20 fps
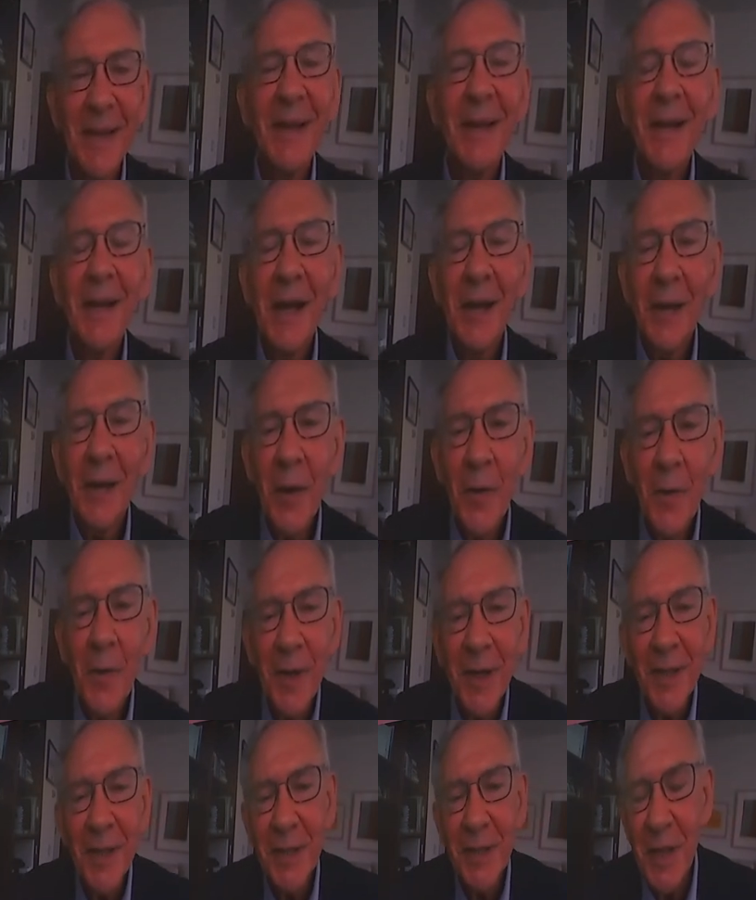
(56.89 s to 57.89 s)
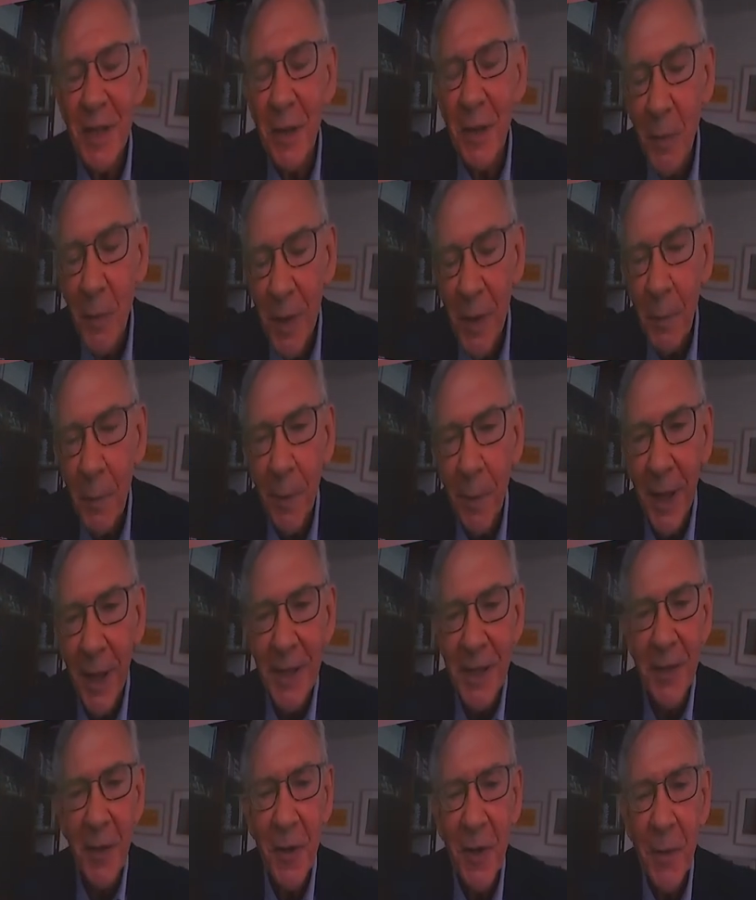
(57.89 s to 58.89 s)
Hello, and it's a real
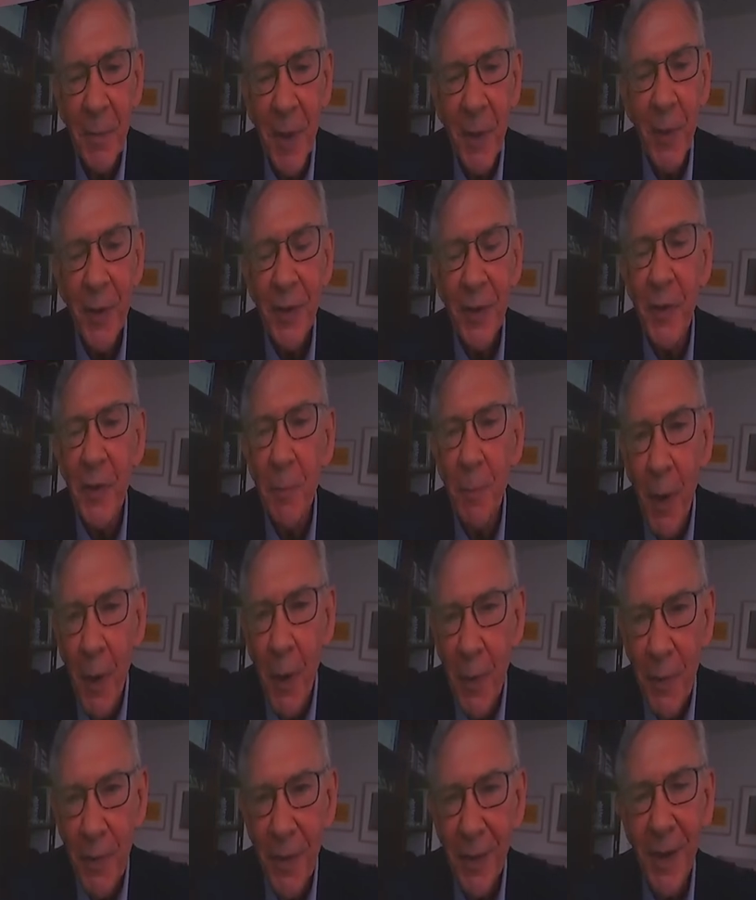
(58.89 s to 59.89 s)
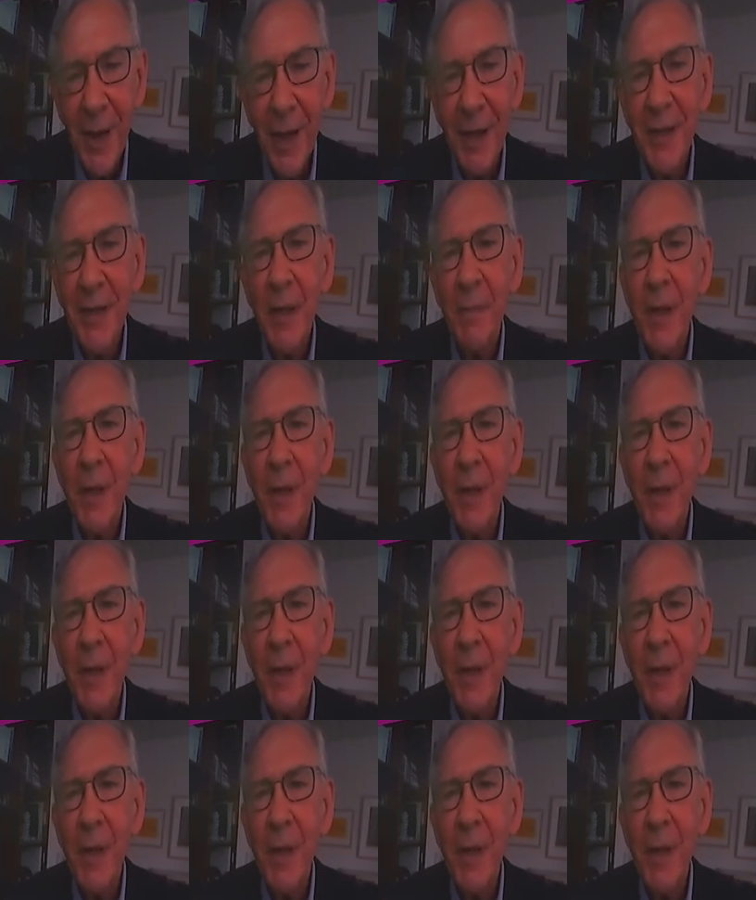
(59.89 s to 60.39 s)
pleasure to be with you both and to be